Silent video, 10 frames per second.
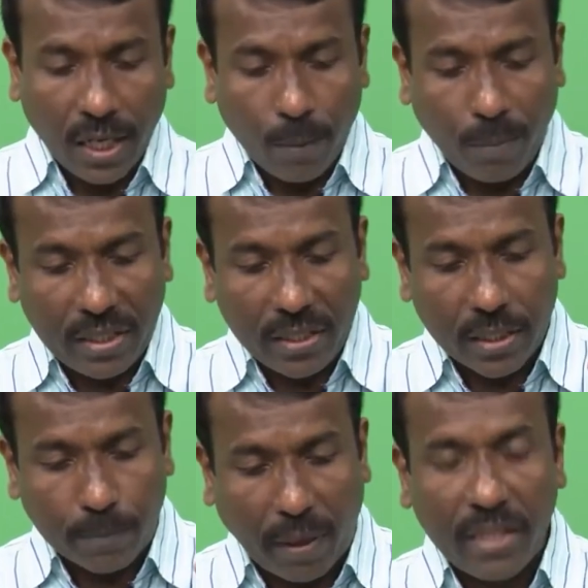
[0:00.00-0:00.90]
But in the
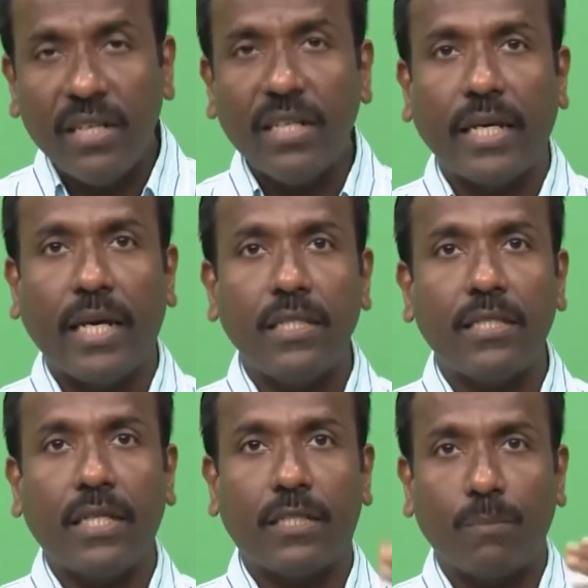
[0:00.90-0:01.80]
sputtering case
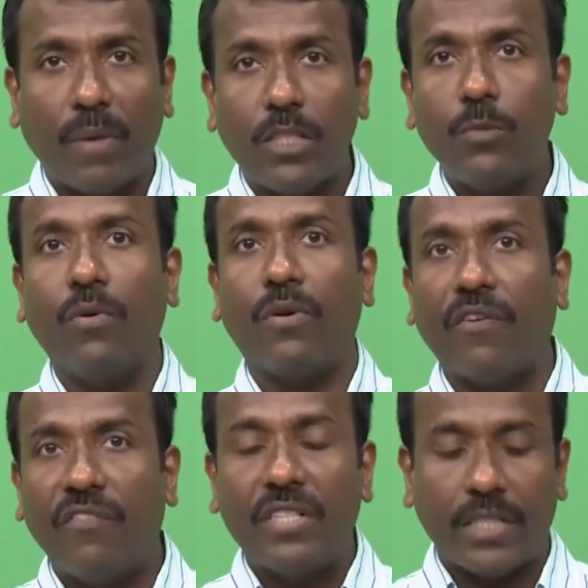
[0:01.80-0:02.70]
it is much more
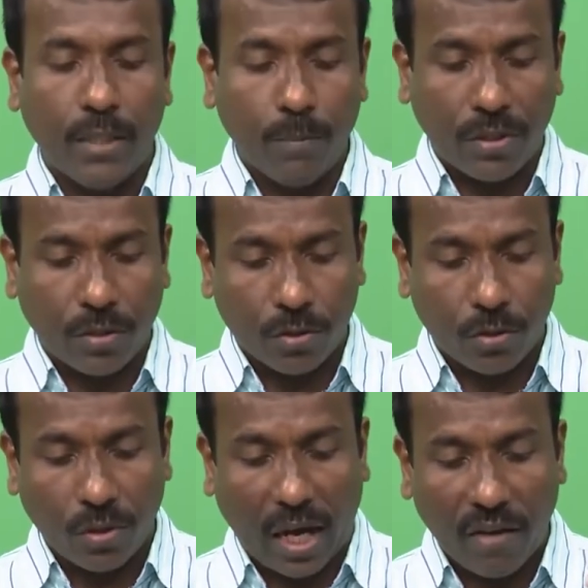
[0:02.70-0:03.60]
efficient because
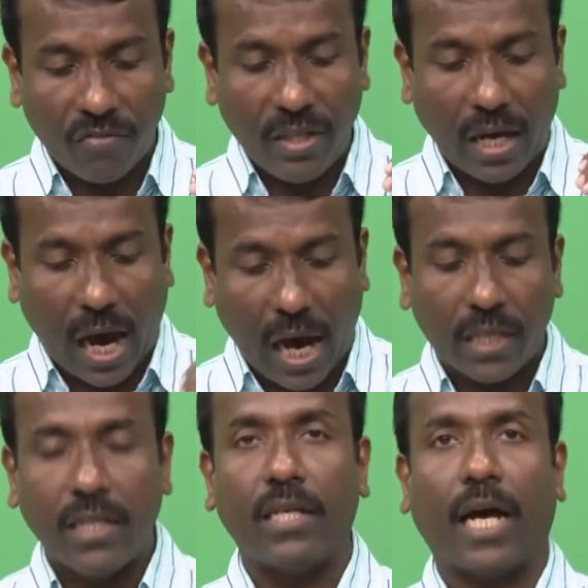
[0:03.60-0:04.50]
you have the
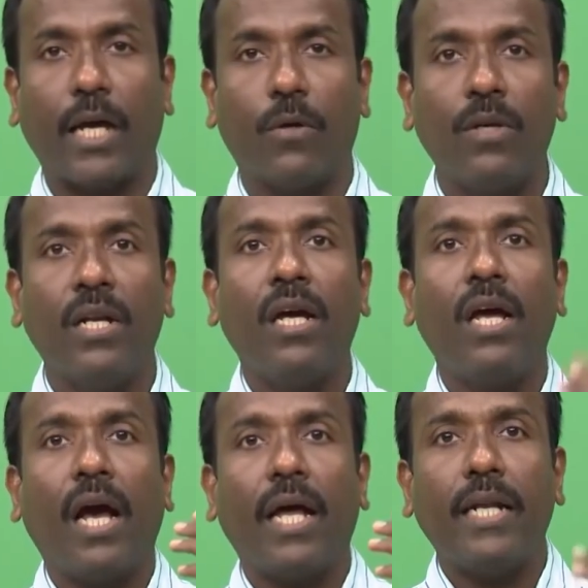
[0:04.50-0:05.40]
argon ion
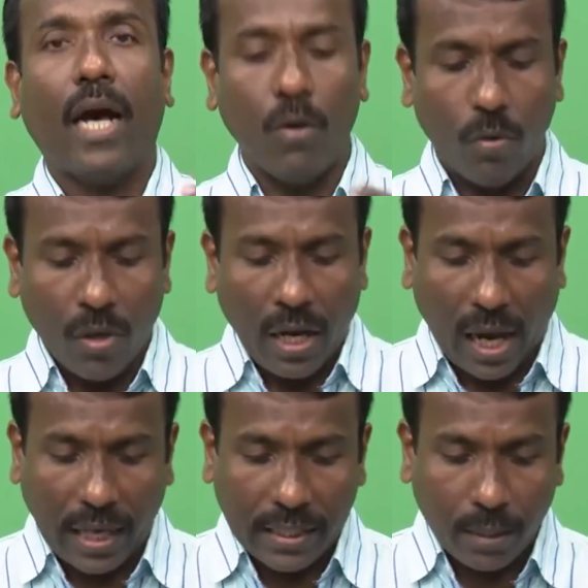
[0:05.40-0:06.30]
and now
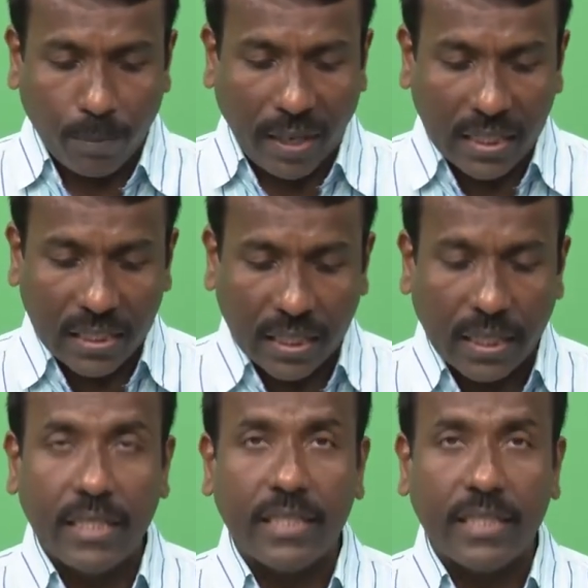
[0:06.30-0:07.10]
I can basically